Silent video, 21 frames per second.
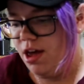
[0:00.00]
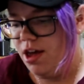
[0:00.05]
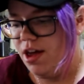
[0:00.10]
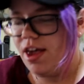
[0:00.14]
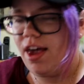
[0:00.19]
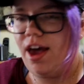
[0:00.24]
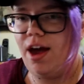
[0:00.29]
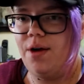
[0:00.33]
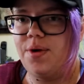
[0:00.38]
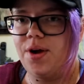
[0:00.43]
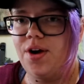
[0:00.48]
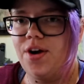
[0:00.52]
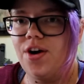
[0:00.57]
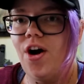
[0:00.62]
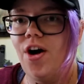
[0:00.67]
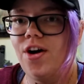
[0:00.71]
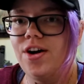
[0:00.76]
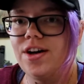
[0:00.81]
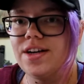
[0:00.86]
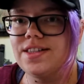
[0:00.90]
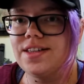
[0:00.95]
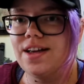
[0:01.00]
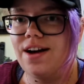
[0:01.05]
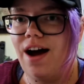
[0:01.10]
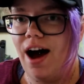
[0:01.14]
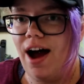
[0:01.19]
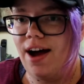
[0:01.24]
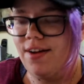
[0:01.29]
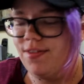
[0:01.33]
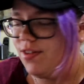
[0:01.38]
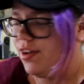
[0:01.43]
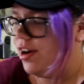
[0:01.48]
Okay, we got Onyx and
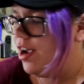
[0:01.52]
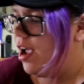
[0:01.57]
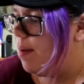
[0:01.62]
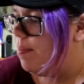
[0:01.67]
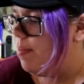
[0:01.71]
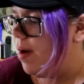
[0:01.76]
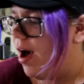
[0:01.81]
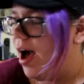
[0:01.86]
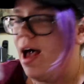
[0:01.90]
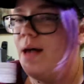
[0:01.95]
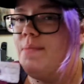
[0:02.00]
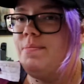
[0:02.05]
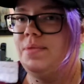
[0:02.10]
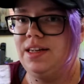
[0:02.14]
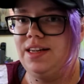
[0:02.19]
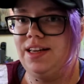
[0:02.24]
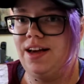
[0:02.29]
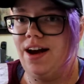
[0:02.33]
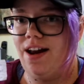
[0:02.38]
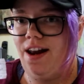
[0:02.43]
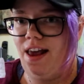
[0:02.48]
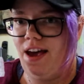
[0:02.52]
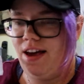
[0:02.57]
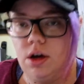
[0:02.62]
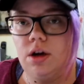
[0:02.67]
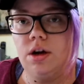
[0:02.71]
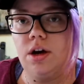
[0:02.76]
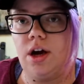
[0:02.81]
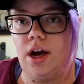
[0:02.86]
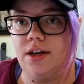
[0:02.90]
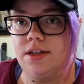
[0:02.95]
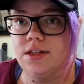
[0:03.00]
Ivory by Mindy Arnett.
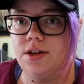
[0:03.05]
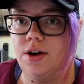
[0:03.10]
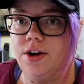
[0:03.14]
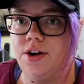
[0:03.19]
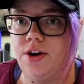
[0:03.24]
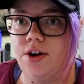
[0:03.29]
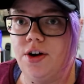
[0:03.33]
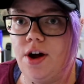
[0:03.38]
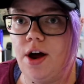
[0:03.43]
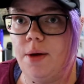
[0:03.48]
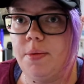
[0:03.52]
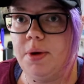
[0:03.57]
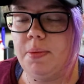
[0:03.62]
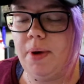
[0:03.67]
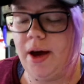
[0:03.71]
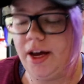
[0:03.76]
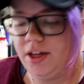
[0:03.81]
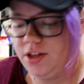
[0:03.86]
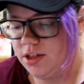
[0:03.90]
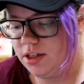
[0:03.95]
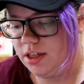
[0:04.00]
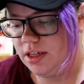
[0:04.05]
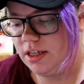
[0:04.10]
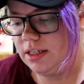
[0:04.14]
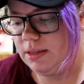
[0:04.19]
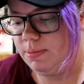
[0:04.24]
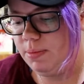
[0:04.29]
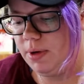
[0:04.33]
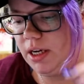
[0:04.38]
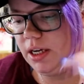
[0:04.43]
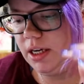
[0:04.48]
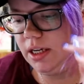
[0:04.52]
Okay, so I don't know how many pages it is,
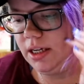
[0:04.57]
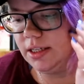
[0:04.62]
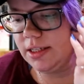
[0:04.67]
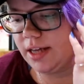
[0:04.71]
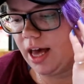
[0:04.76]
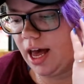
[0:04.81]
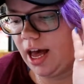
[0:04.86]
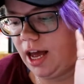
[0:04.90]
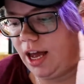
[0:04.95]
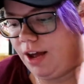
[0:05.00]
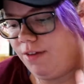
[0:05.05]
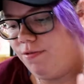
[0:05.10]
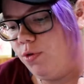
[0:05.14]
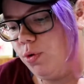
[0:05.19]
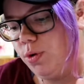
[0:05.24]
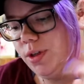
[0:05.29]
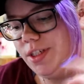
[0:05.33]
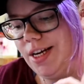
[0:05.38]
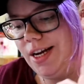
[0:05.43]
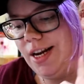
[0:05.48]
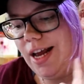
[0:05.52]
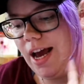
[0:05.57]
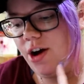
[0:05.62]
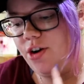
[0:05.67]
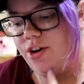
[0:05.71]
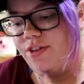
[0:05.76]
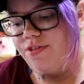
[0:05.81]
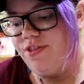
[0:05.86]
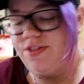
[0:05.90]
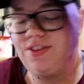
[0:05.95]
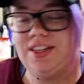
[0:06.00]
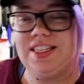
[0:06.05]
but it is a 14-hour
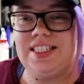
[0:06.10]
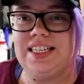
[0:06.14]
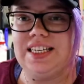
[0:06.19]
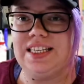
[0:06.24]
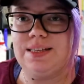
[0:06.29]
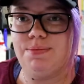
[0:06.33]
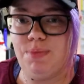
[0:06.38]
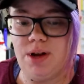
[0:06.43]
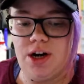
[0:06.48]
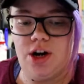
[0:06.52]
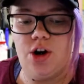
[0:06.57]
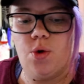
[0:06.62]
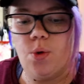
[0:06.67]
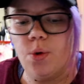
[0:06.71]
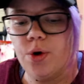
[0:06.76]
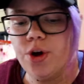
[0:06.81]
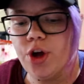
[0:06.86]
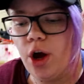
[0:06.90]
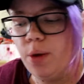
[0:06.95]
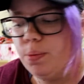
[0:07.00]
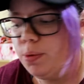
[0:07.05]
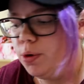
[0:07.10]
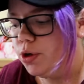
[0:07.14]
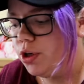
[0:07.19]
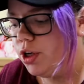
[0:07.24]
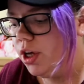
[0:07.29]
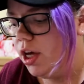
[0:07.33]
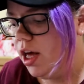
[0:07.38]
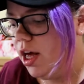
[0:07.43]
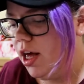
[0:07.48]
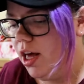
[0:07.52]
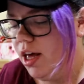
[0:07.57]
and 56-minute audiobook.
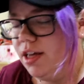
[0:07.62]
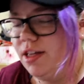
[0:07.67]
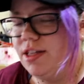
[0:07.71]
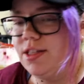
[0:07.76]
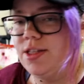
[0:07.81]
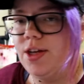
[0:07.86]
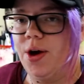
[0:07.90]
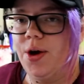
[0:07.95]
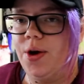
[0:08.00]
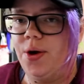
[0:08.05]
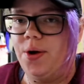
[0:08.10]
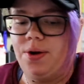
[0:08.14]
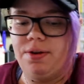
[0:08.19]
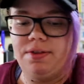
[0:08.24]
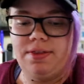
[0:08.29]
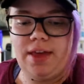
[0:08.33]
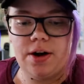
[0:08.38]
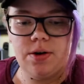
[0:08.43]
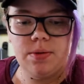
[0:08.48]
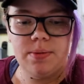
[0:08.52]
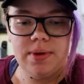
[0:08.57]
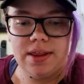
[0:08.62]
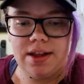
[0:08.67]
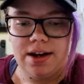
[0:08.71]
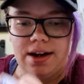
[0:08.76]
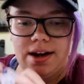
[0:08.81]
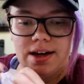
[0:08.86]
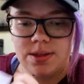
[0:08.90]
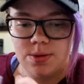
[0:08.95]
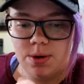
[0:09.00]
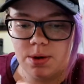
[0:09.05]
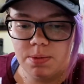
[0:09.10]
So that'll be the
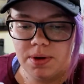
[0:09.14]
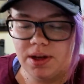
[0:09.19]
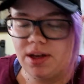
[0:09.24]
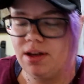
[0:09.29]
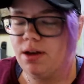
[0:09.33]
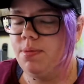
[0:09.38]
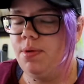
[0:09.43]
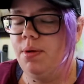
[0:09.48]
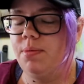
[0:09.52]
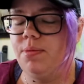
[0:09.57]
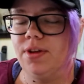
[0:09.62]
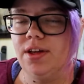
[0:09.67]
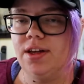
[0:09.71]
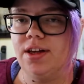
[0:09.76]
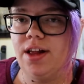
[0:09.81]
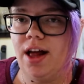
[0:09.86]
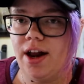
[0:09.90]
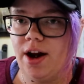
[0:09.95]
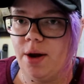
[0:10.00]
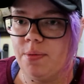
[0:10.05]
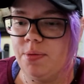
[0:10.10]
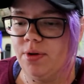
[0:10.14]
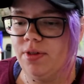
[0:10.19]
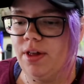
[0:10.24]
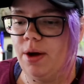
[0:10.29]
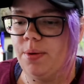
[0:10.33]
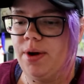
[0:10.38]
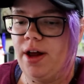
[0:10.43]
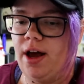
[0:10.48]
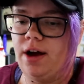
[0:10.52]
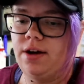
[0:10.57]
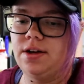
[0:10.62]
next one I'm picking up, and I'm really glad I pulled that
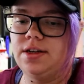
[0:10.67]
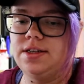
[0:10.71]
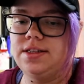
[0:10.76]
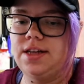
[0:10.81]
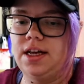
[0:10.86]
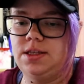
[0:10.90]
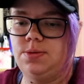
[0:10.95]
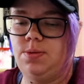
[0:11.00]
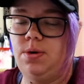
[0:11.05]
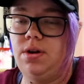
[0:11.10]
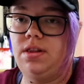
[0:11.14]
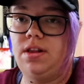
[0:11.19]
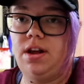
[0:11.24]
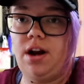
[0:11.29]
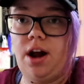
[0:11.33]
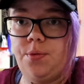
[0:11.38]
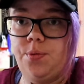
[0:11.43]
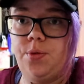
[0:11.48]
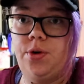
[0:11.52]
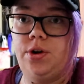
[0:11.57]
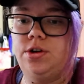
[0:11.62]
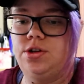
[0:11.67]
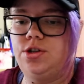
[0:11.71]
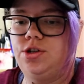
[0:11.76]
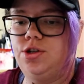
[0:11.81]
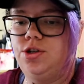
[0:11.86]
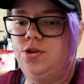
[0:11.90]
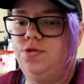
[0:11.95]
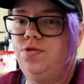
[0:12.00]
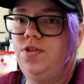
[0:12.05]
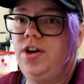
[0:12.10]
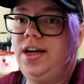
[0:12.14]
one out because that's one that I wanted
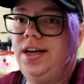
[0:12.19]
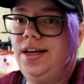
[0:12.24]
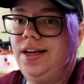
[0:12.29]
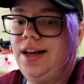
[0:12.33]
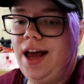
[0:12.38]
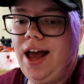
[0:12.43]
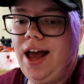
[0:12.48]
to read